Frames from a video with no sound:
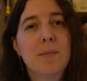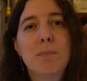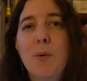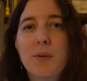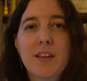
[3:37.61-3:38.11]

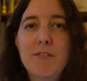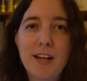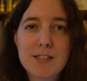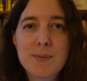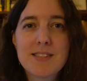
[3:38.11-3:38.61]
But with
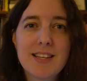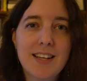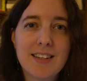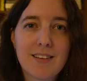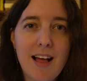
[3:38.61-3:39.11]
advancements
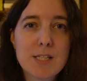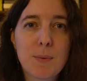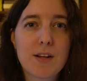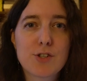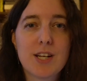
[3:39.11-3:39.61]
in glass
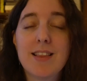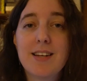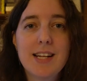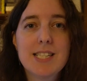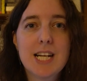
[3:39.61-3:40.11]
production in the
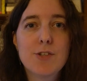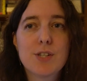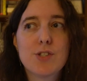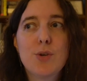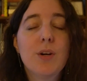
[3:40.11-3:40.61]

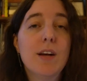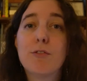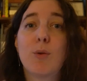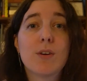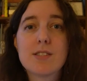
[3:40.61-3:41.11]
1900s, you could have
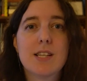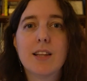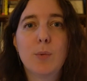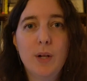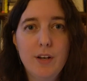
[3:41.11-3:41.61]

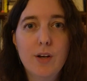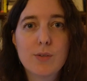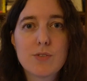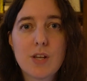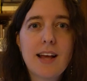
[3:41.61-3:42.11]
floor-to-ceiling
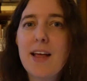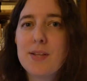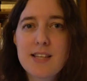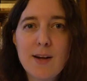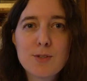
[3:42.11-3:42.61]
windows. And
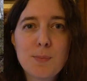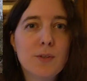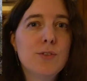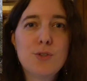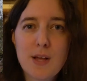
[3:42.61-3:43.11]
this house,
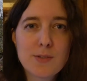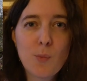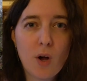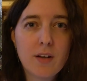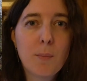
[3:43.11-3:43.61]
built in
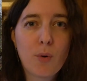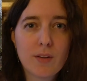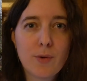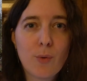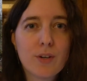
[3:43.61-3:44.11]
2001 in
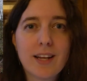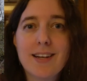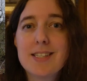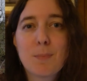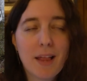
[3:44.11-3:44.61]
Portland, Oregon,
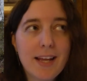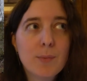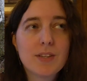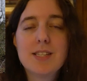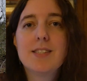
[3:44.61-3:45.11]
is playing
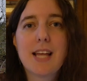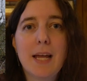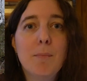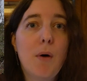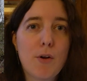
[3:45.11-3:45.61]
with these
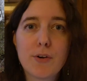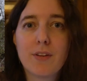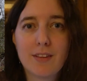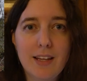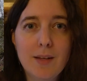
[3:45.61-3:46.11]
same
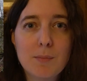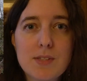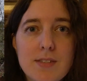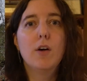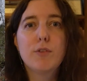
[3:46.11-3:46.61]
modern
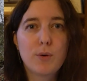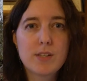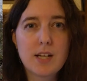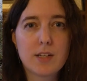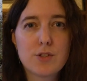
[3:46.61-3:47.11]
themes. A
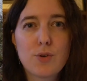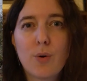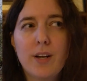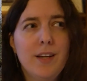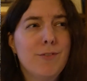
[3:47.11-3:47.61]
floating second
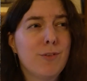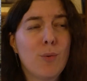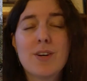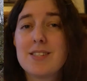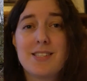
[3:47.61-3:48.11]
story,
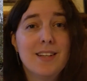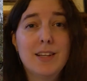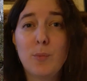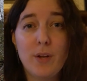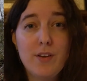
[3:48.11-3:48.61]

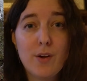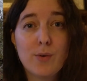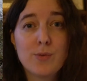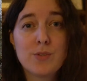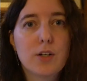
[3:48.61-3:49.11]
floor-to-ceiling
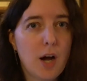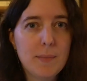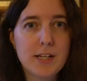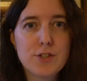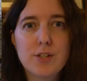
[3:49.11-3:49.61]
windows, a
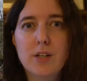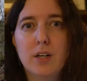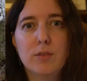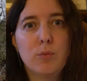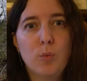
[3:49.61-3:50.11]
combination
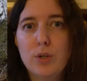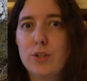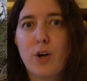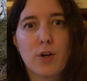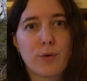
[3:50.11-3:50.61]
of
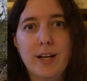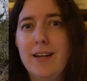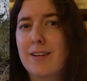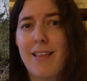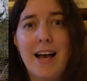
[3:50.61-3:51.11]
wood,
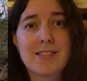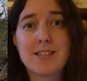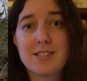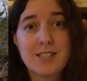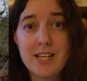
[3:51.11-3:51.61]
concrete, glass,
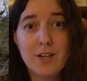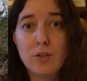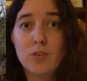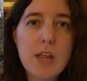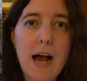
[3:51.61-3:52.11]
and
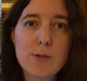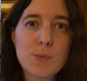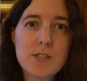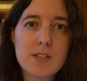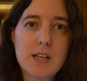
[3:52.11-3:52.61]
steel. The house
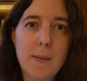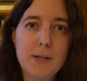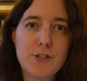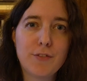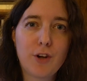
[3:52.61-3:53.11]
was designed
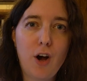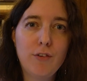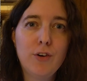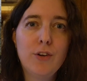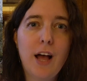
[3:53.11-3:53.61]
by Jeff
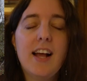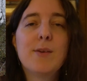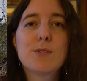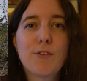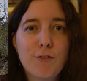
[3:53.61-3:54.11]
Covell, and
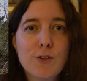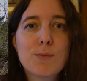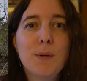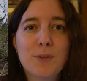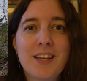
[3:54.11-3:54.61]
it was the
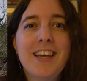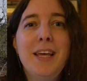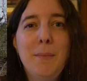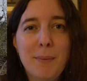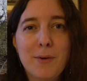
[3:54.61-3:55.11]
first building
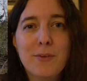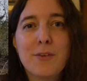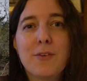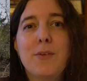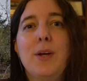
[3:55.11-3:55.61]
he
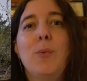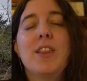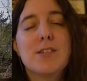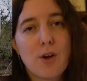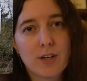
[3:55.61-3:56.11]
built
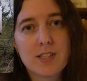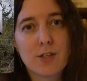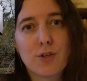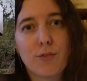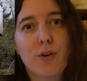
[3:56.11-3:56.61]
with his
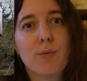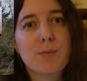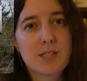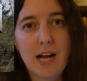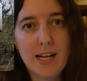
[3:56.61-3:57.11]
architecture firm,
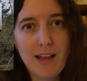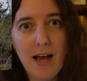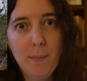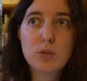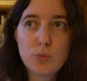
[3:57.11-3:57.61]

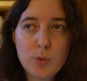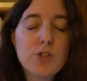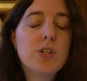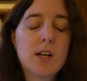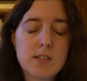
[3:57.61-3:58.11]
Skylab,
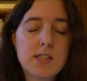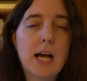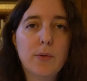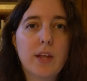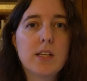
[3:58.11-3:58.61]
which does
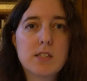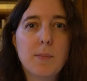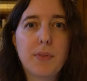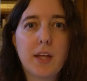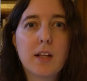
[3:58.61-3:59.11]
sound like
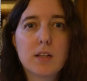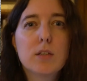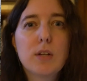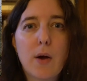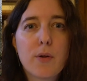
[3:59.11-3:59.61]

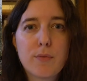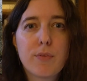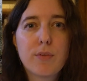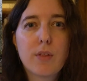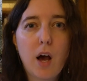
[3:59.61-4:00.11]
something out of The